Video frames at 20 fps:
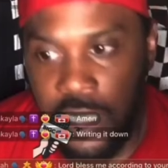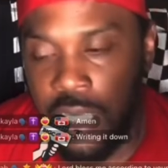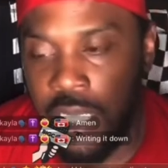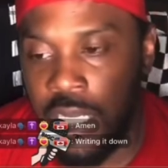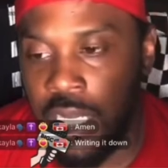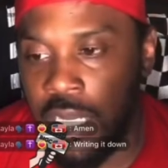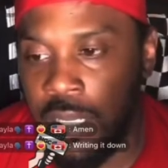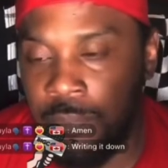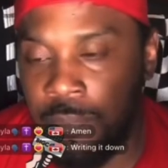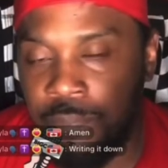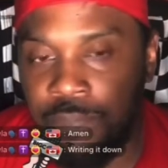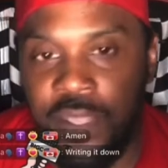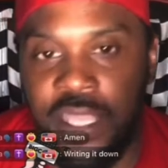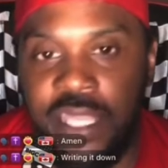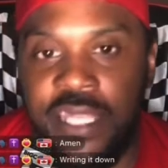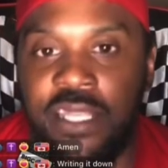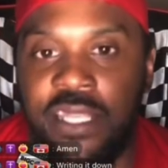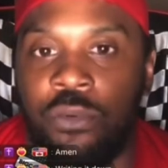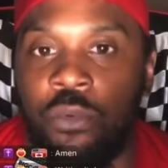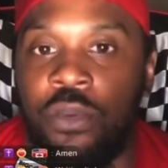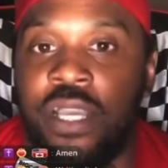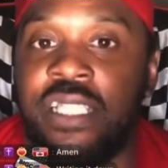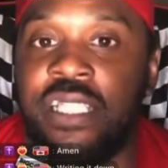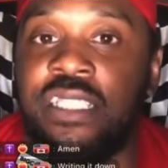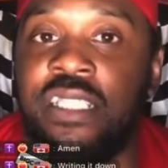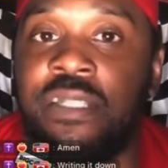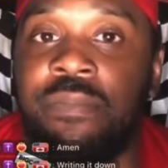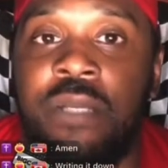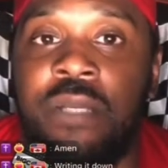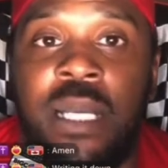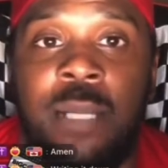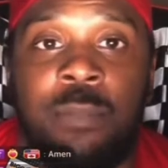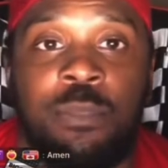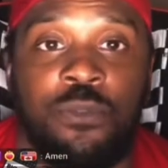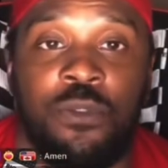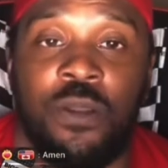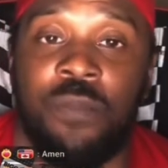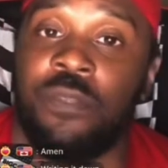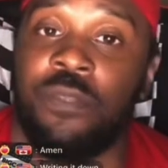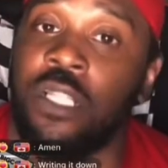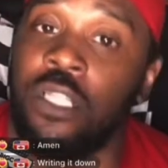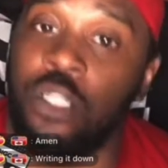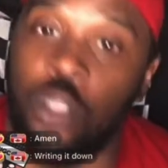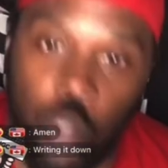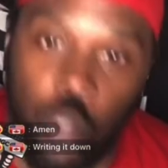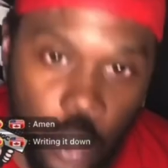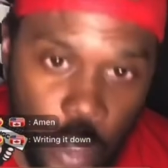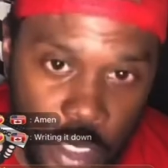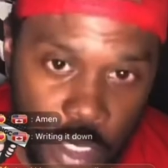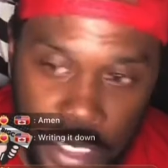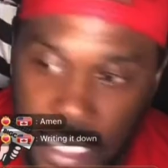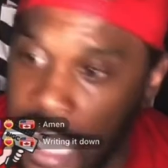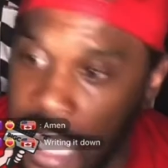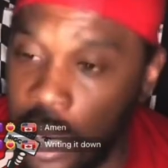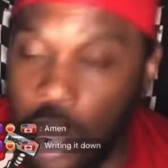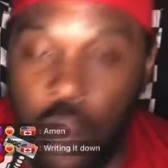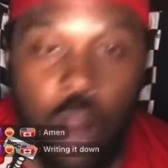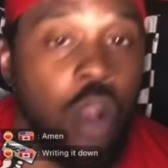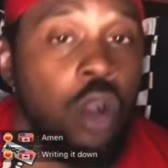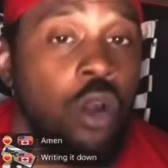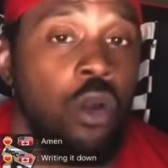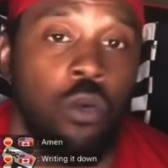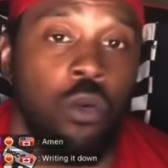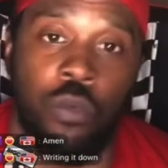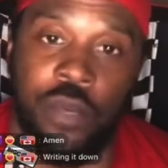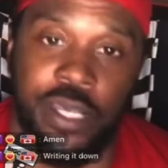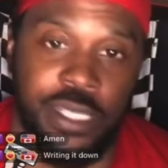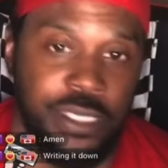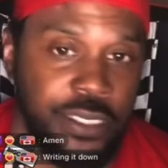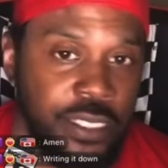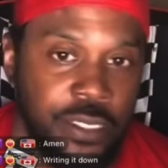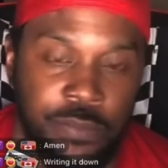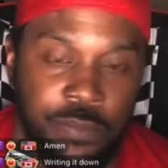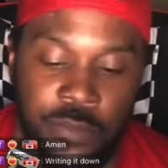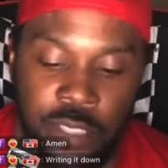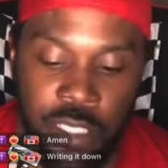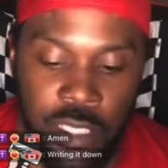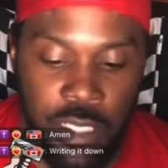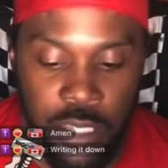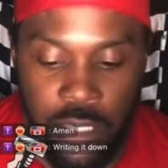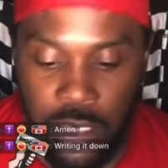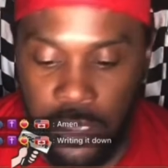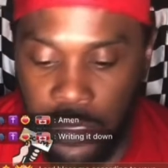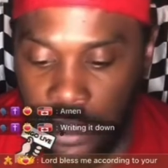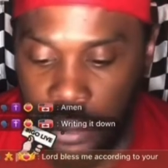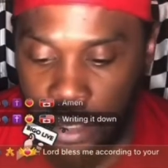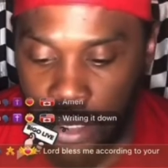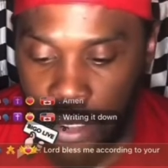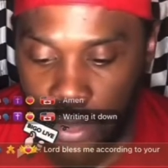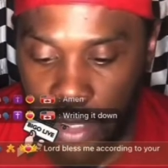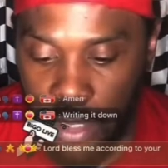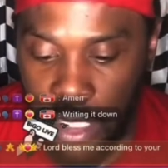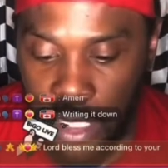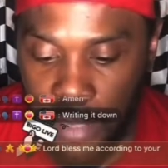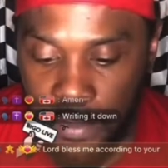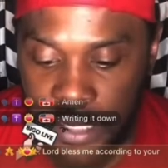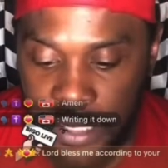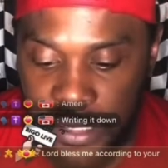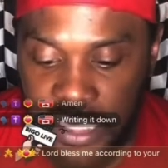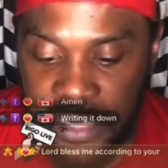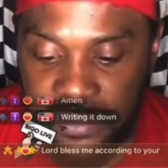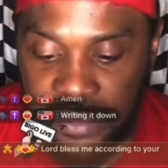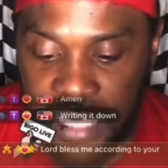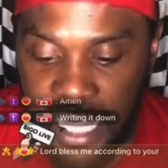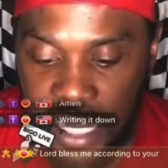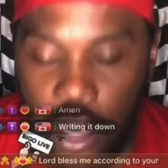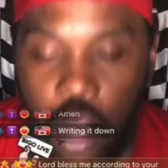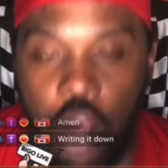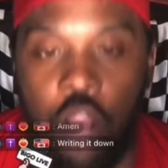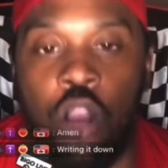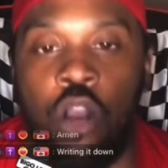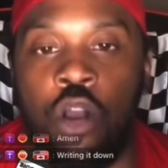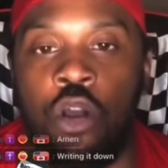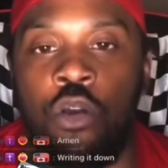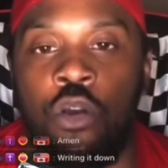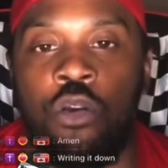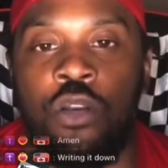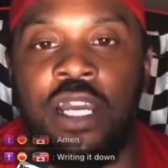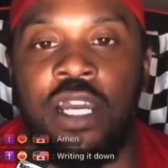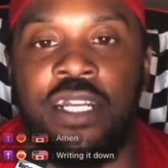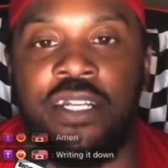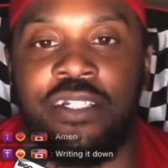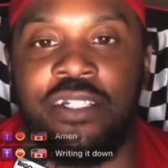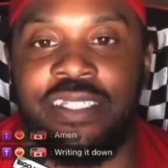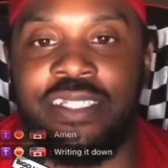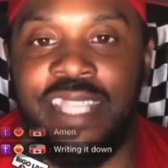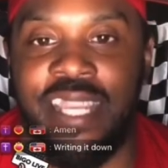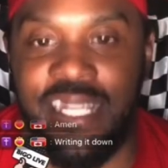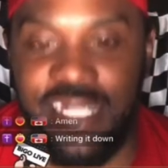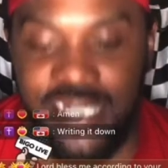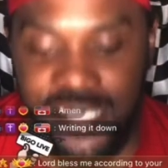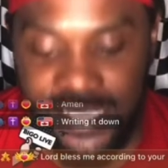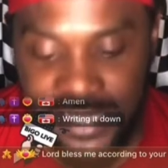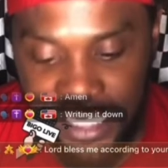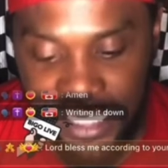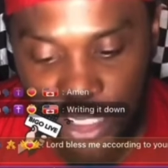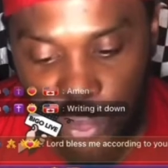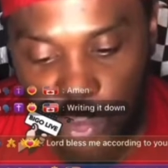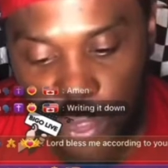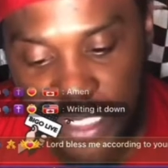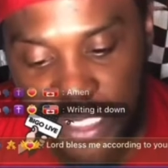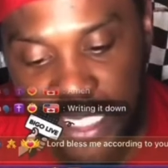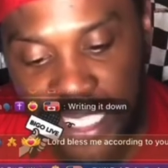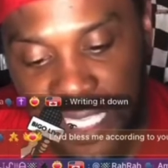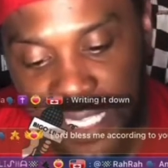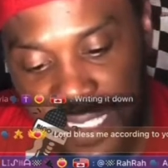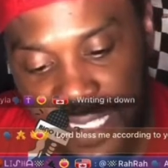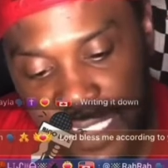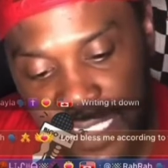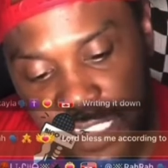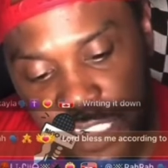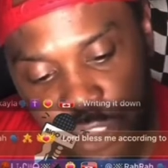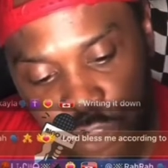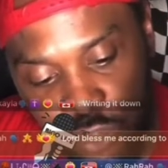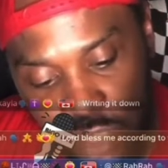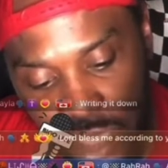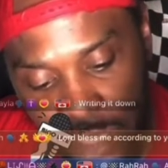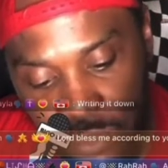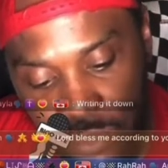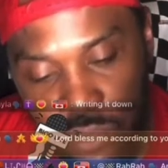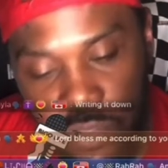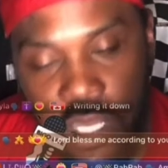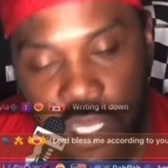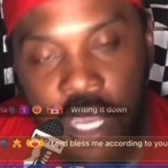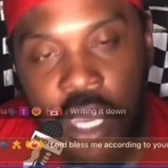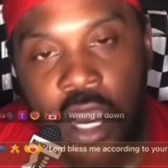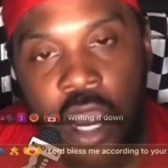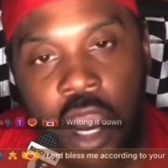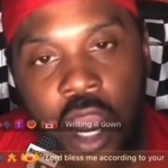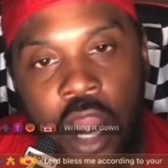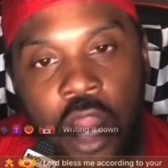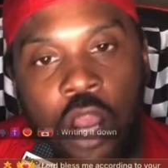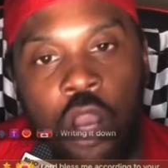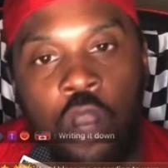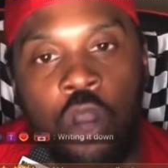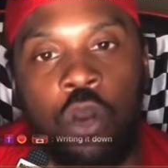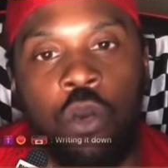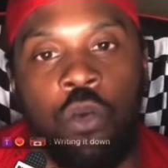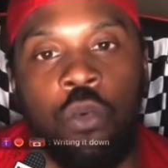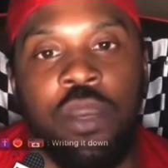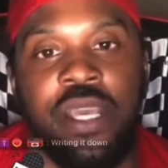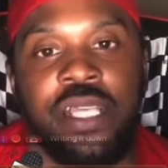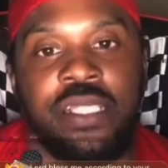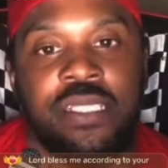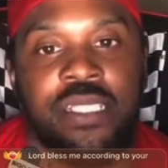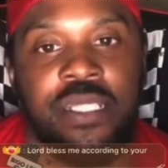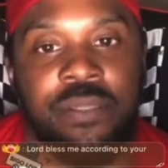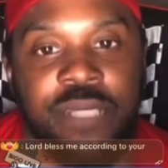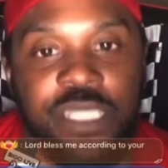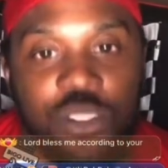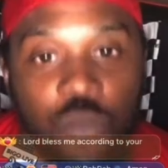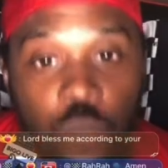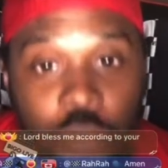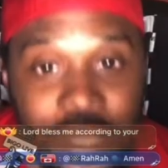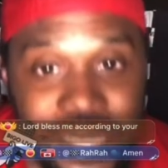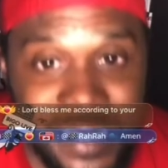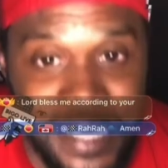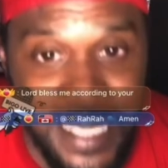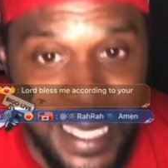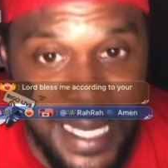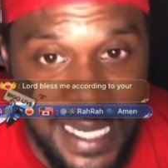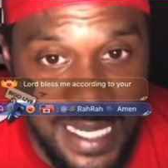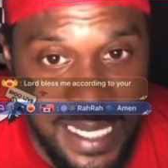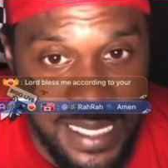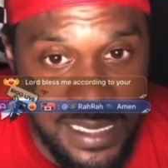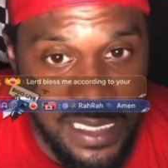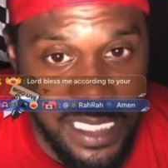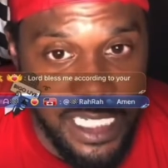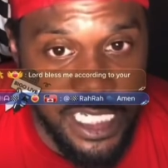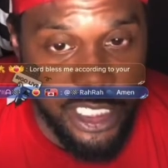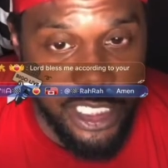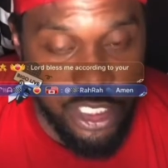Um, and the wisdom comes from the Lord, not our own wisdom. You know, um, it seems like our own understandings is what's getting us in trouble. Our own wisdom is what's getting us in